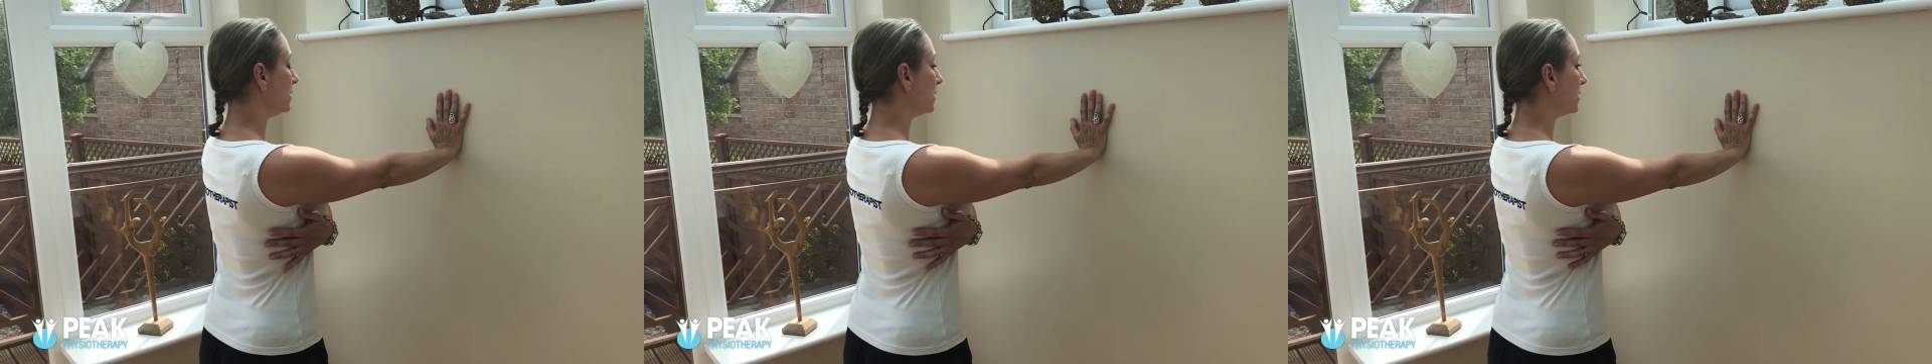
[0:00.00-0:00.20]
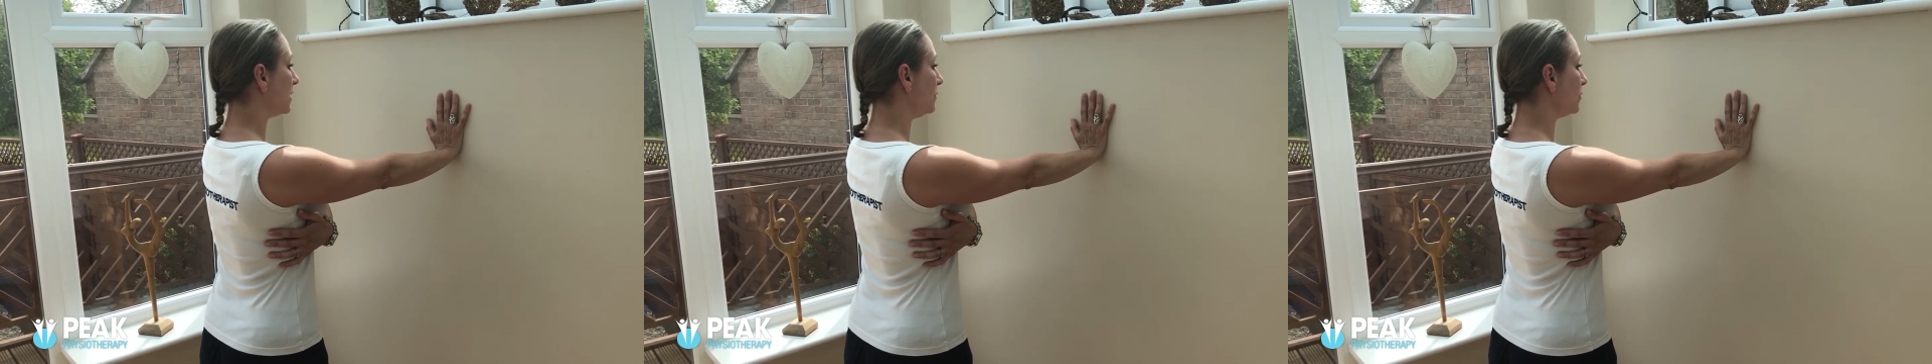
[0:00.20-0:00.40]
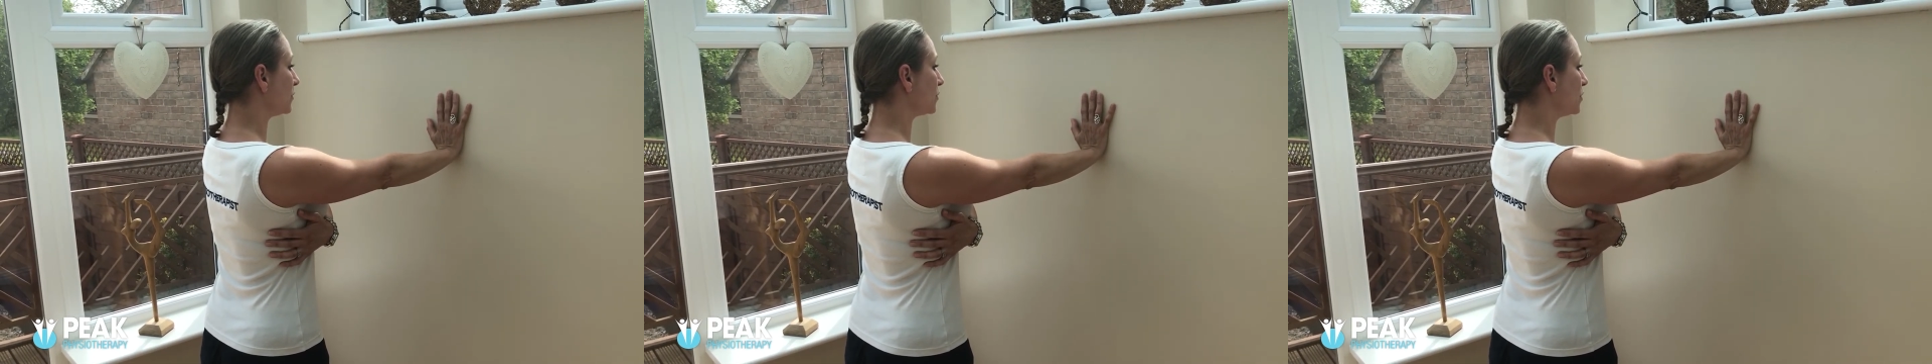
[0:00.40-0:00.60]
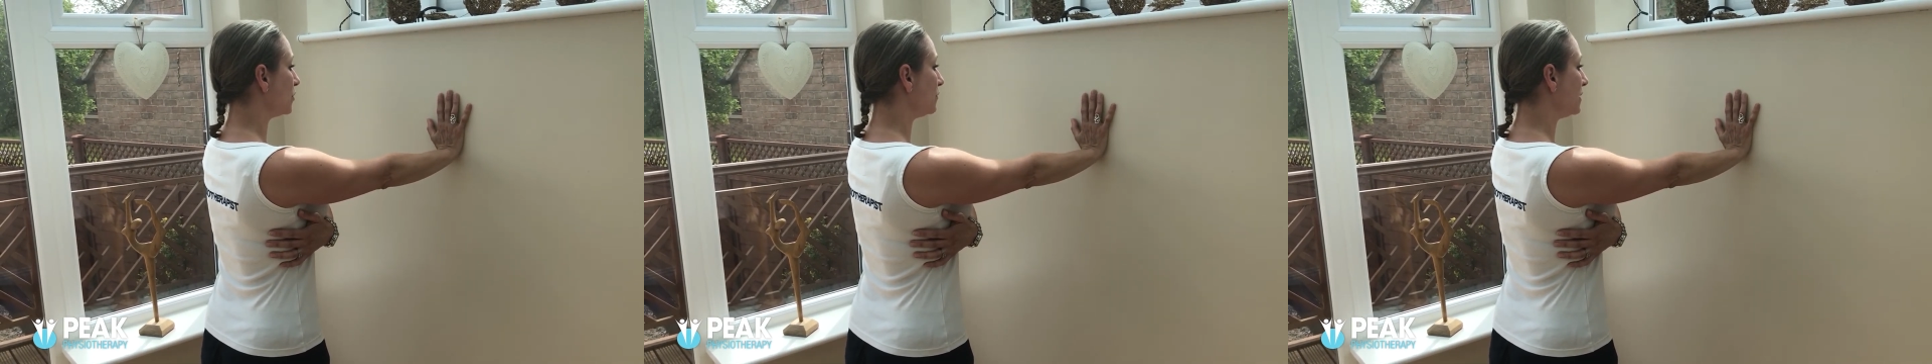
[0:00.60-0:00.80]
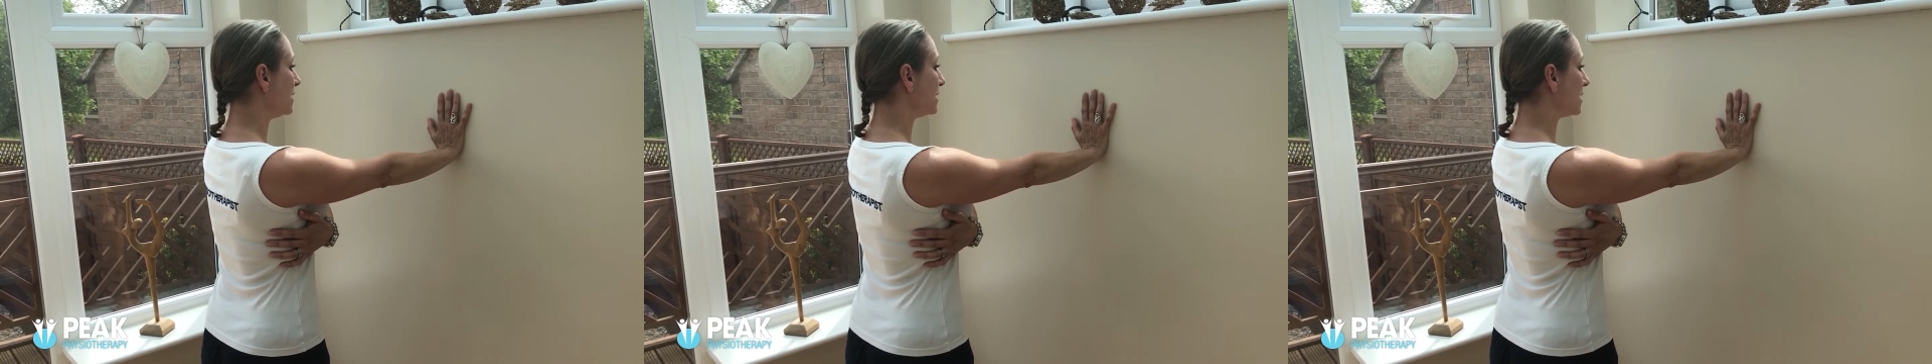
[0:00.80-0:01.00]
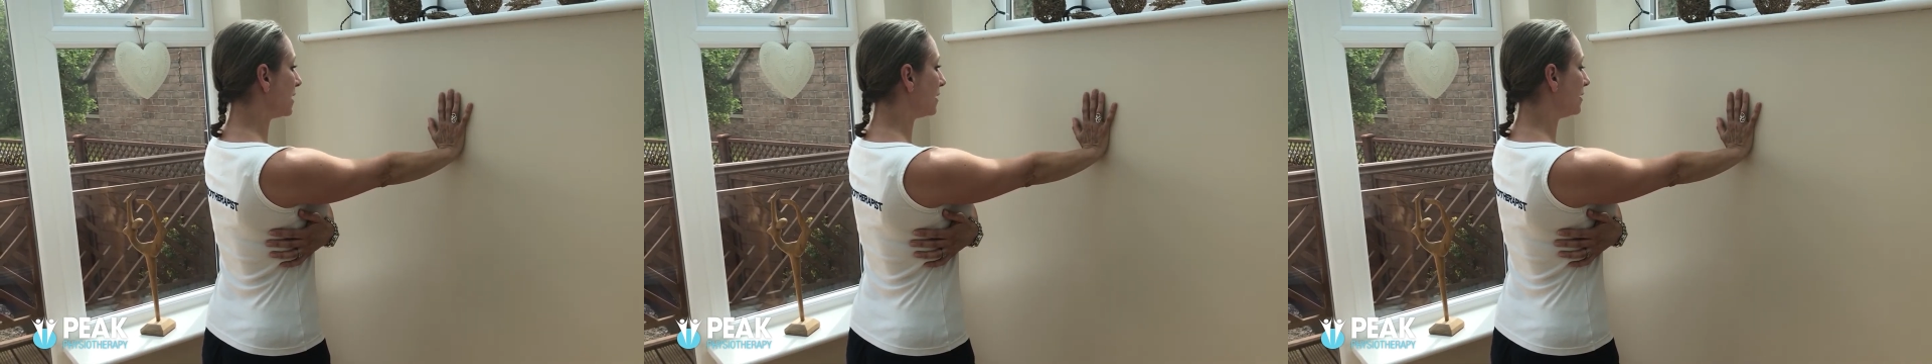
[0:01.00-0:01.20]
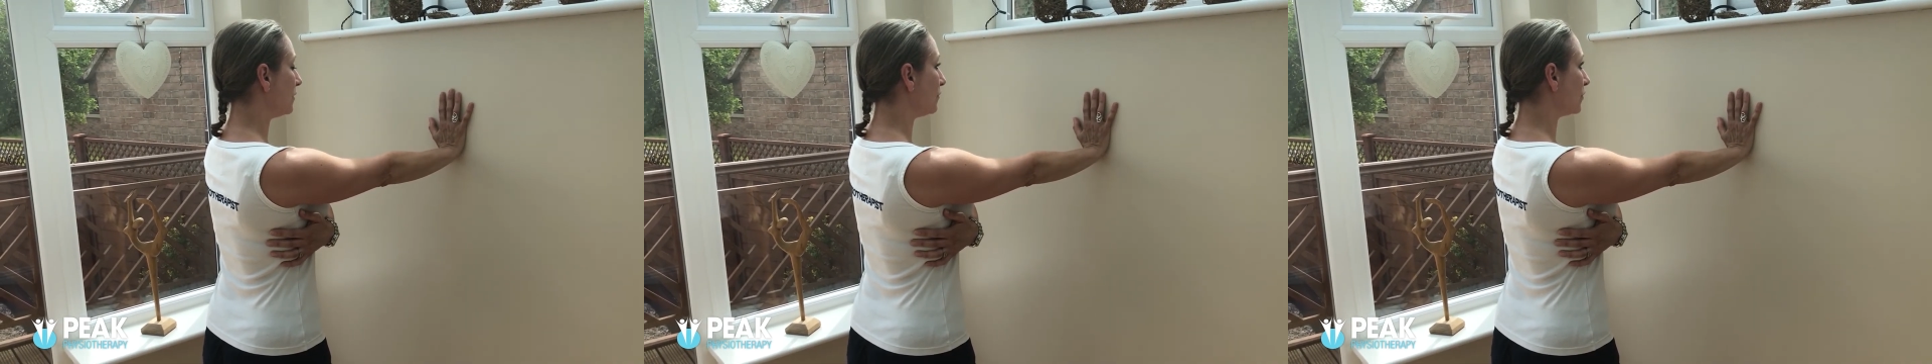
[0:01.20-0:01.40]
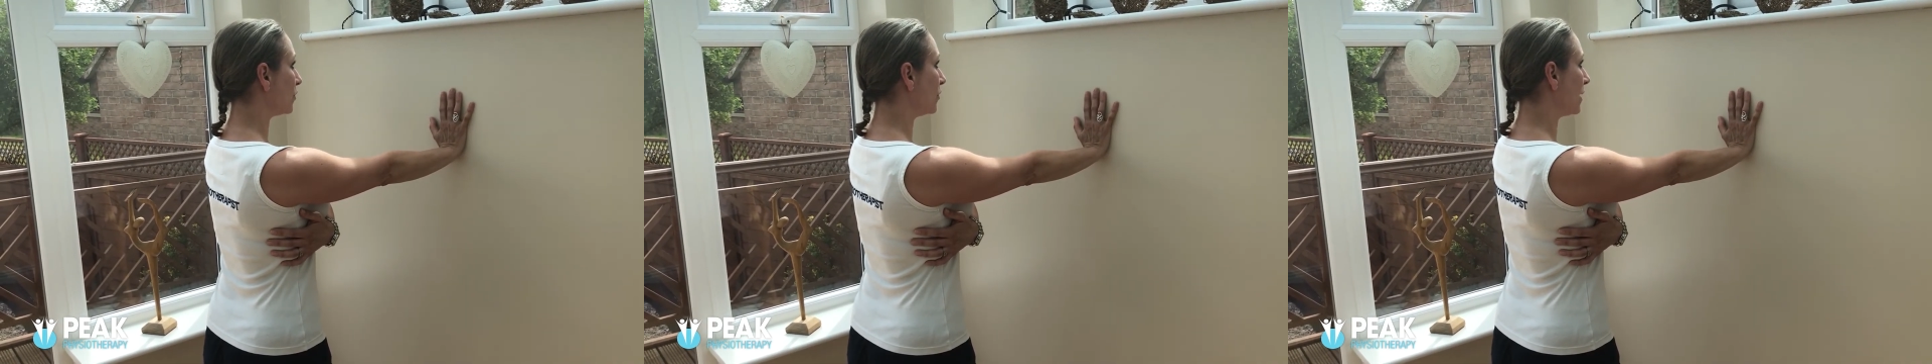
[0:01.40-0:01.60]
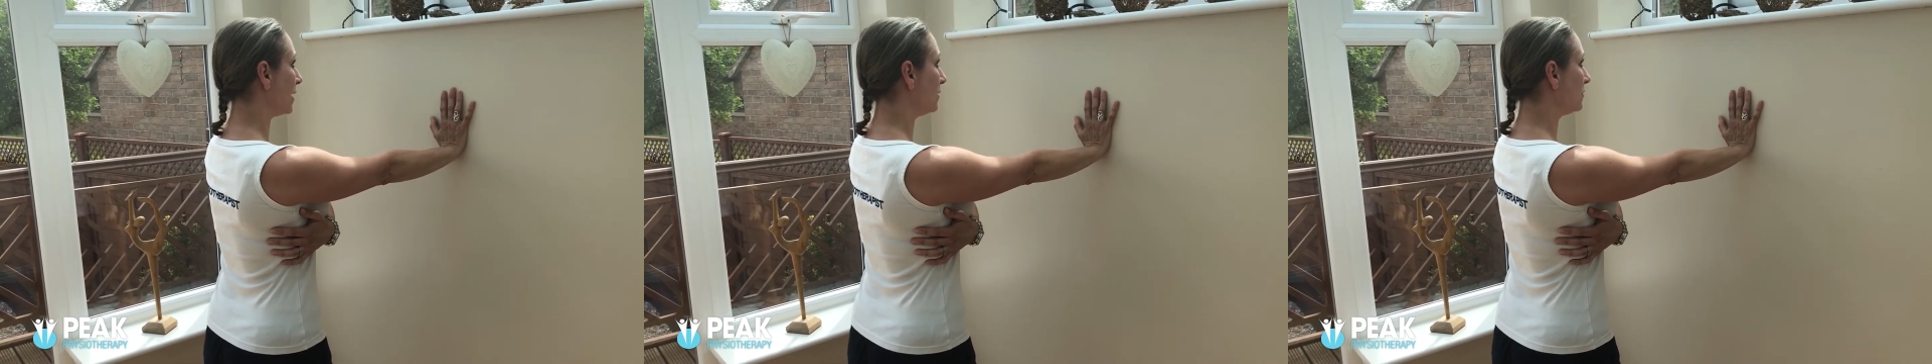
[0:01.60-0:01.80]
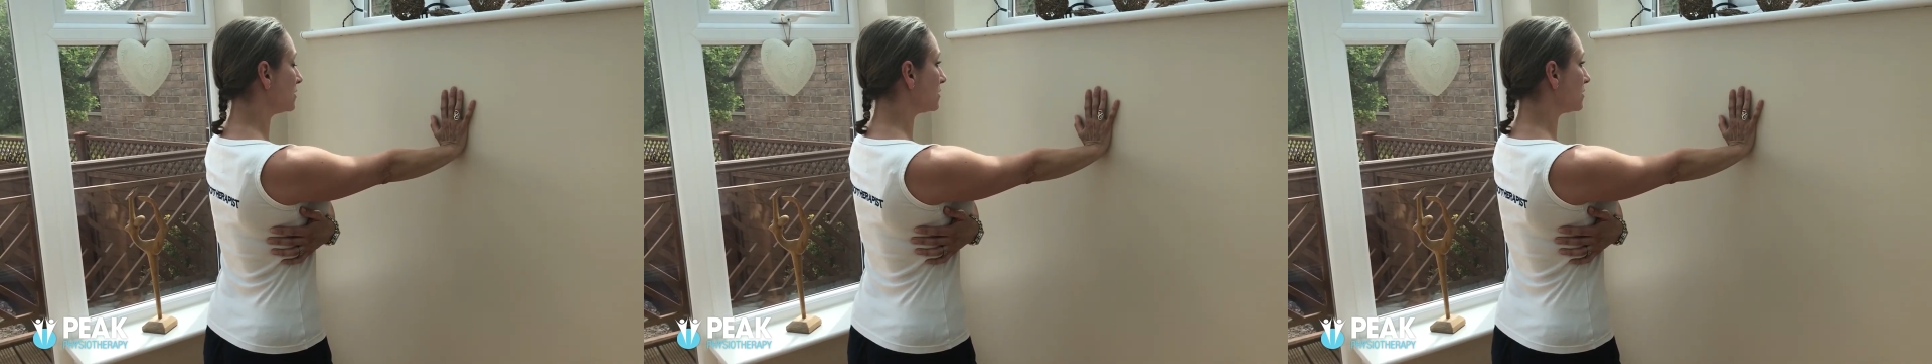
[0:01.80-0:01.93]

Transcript: Keep your tummy tight throughout